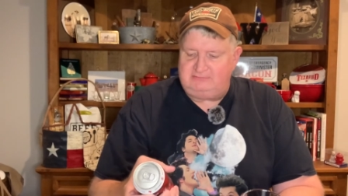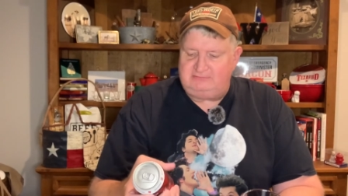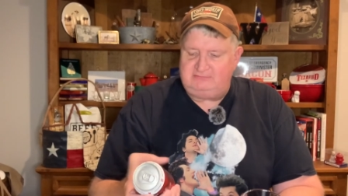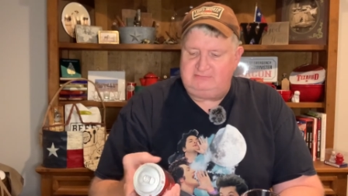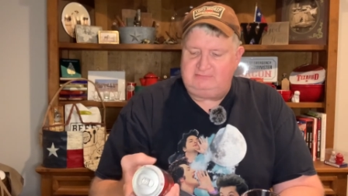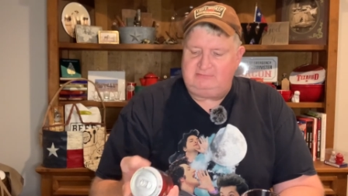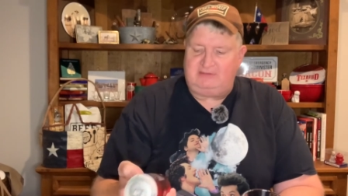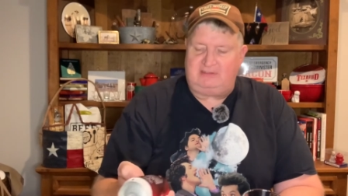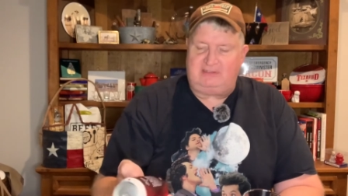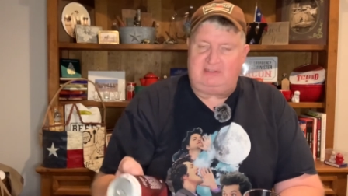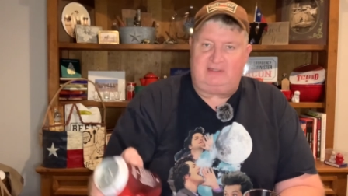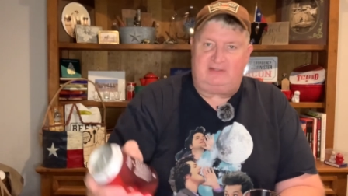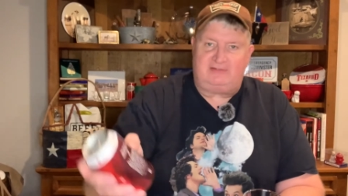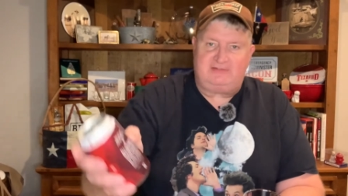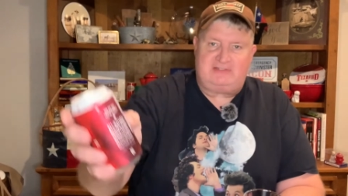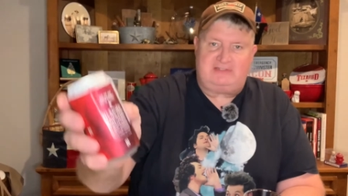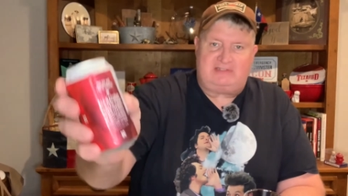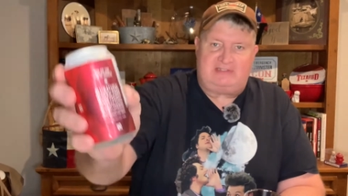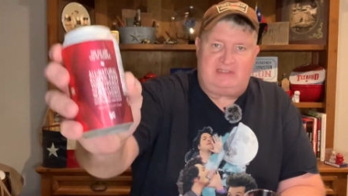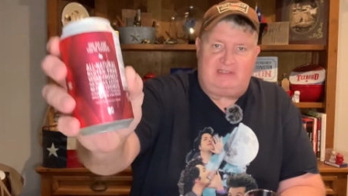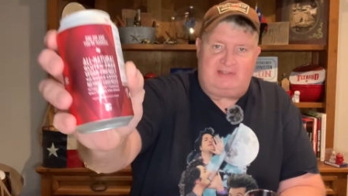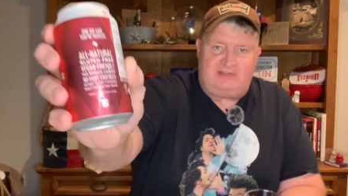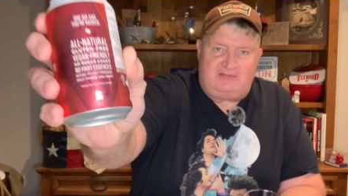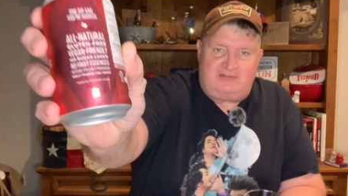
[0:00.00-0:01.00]
it also
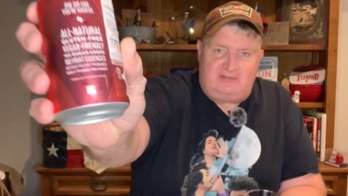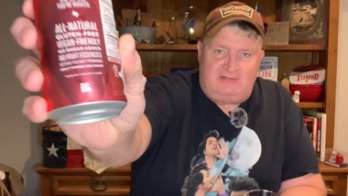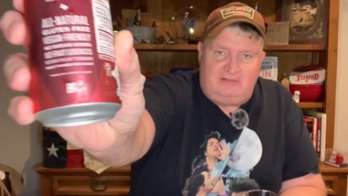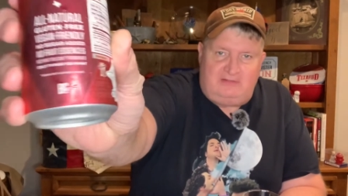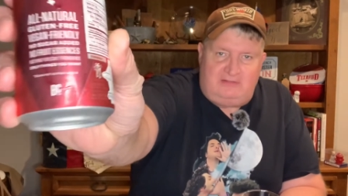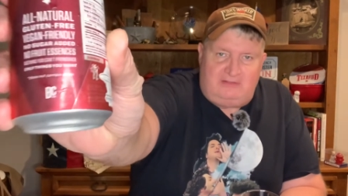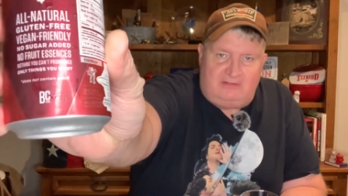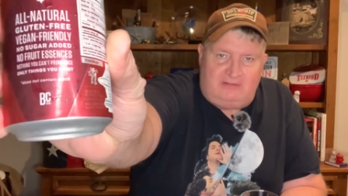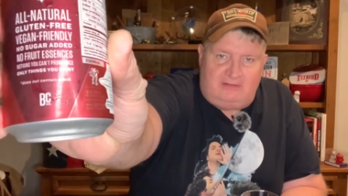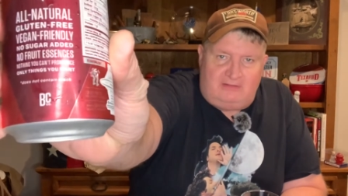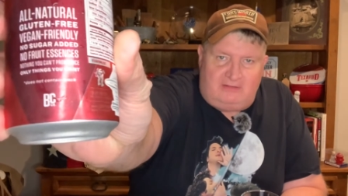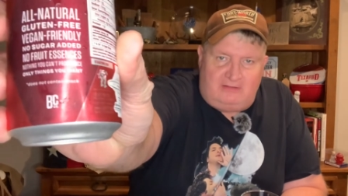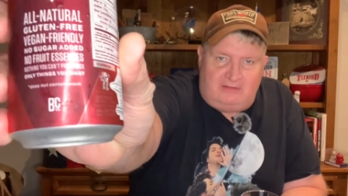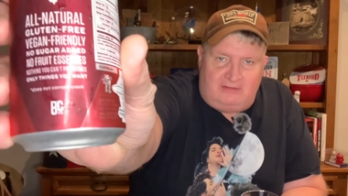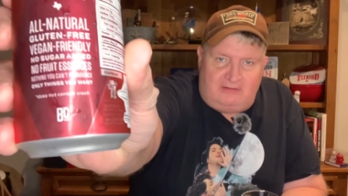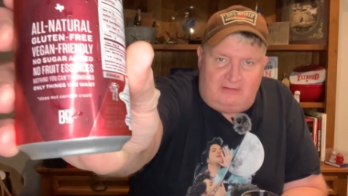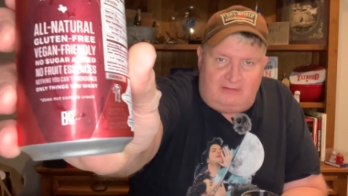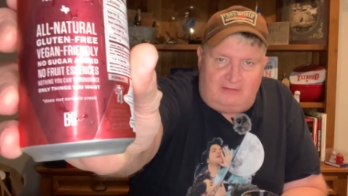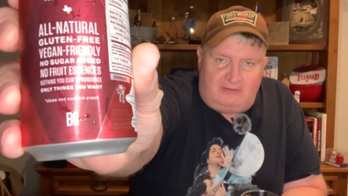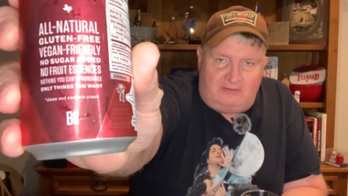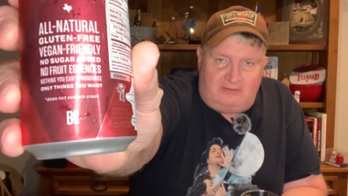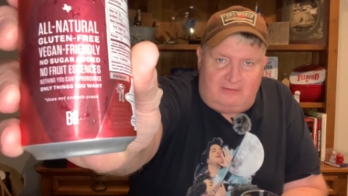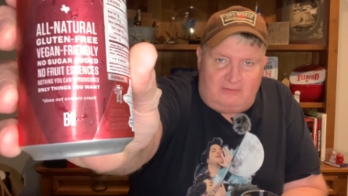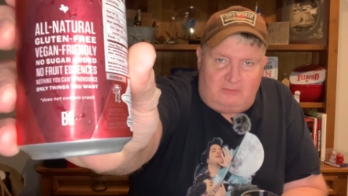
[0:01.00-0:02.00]
says,
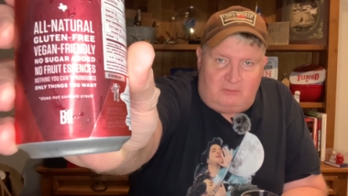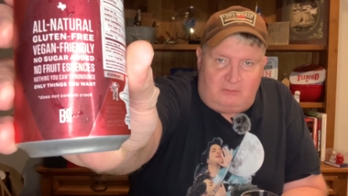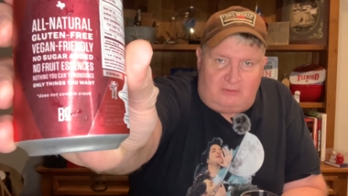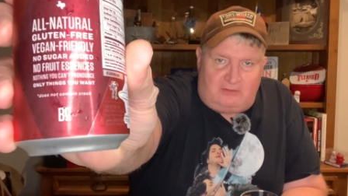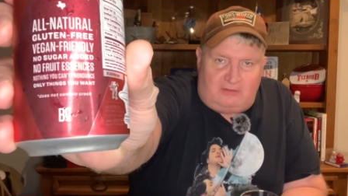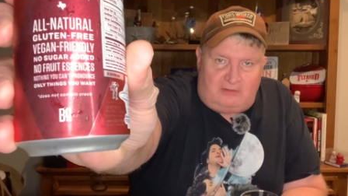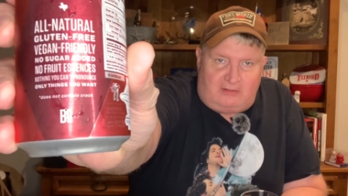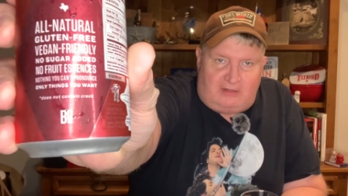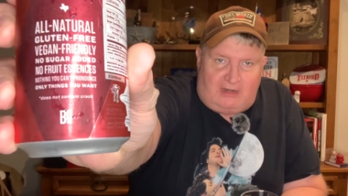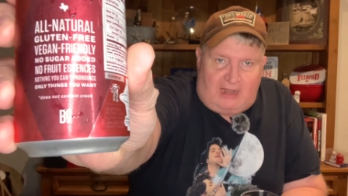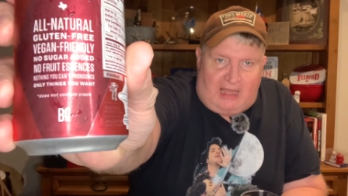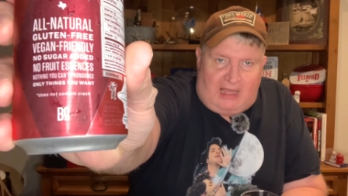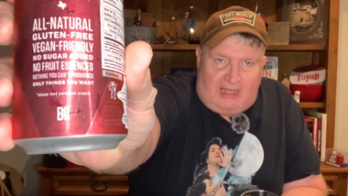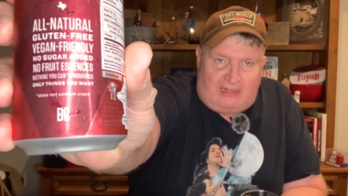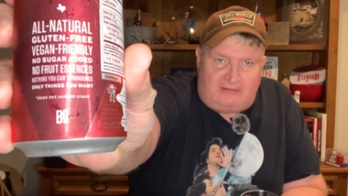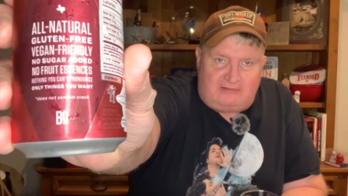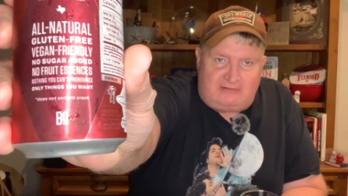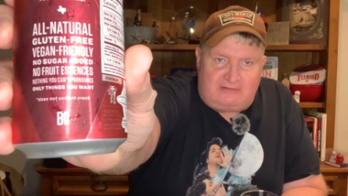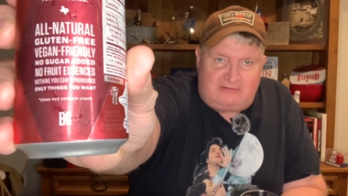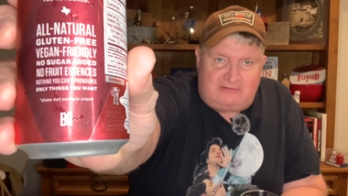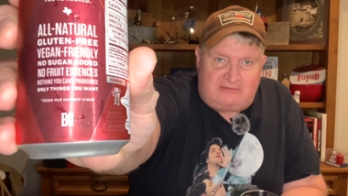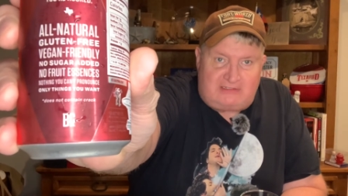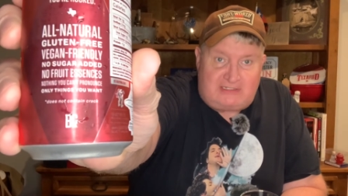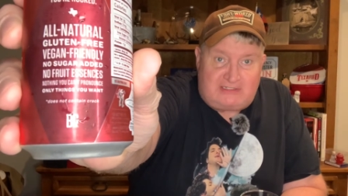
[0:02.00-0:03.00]

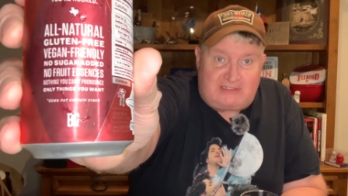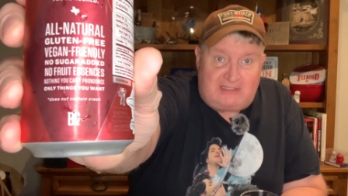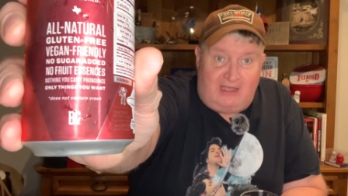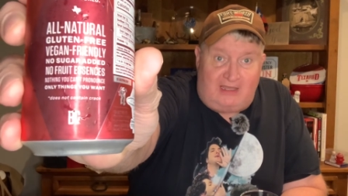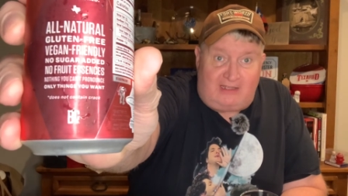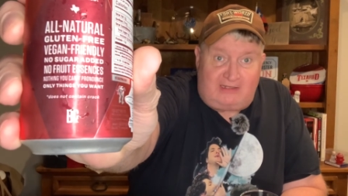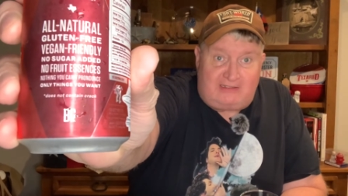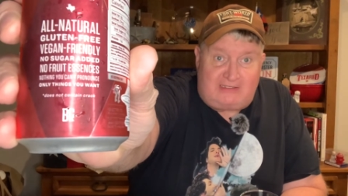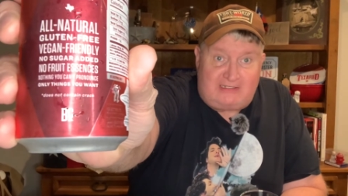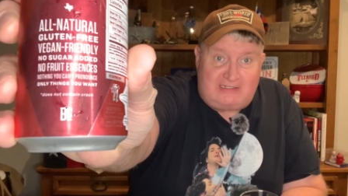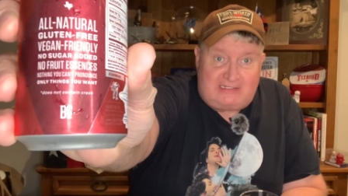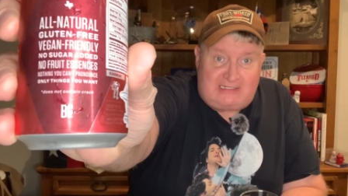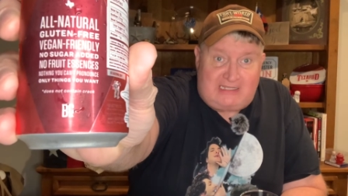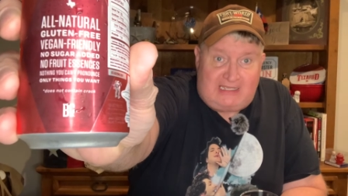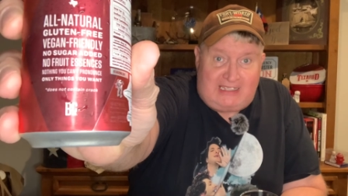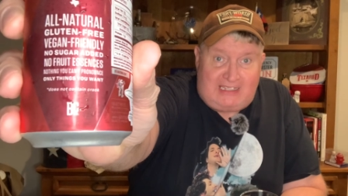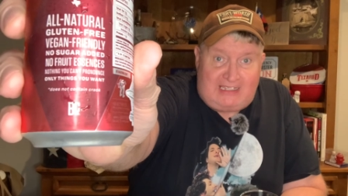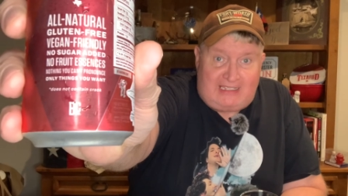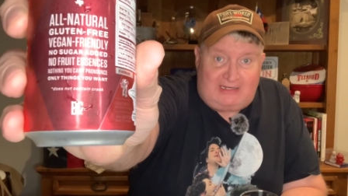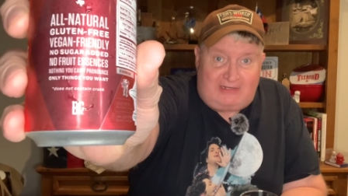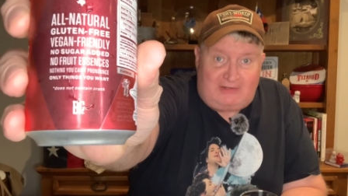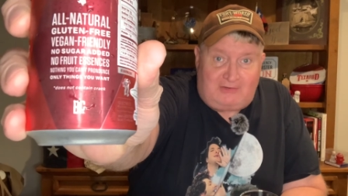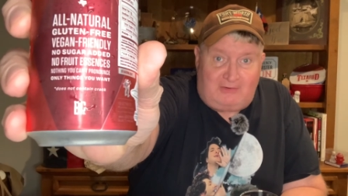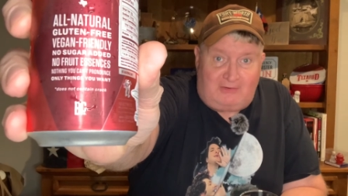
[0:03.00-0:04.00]
does not
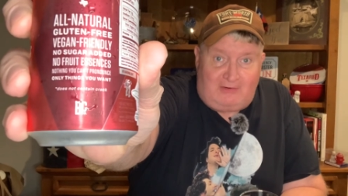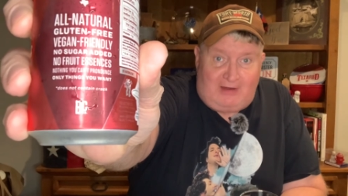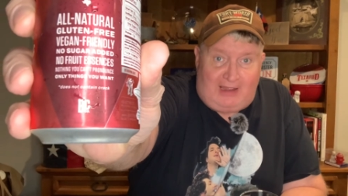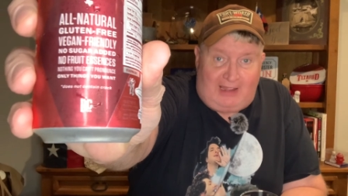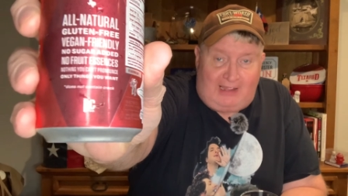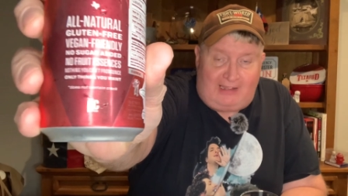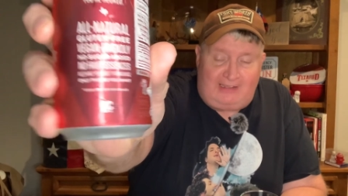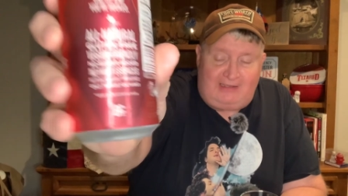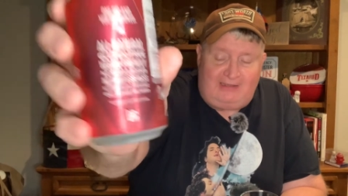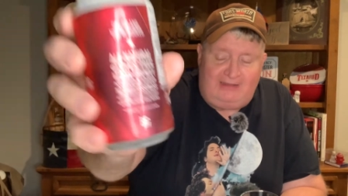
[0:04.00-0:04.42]
contain crack.